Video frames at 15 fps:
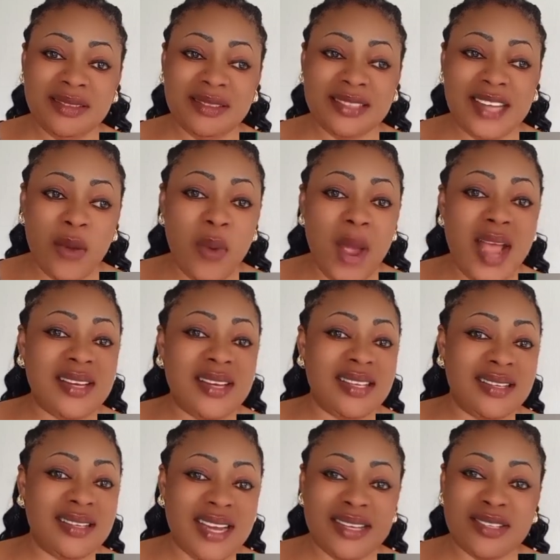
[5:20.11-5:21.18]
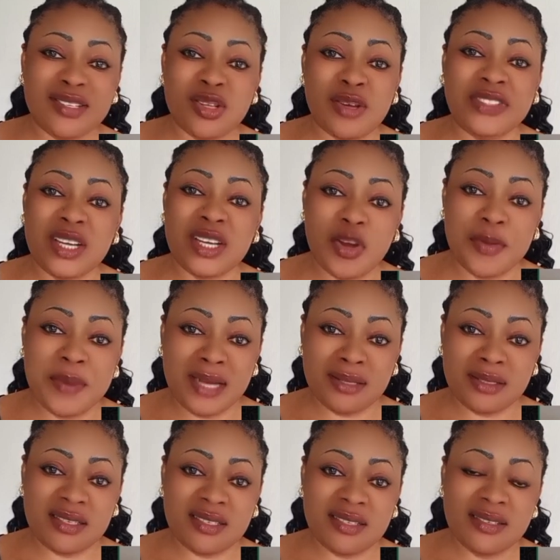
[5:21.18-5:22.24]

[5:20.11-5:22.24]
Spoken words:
Now why the red stuff they come out?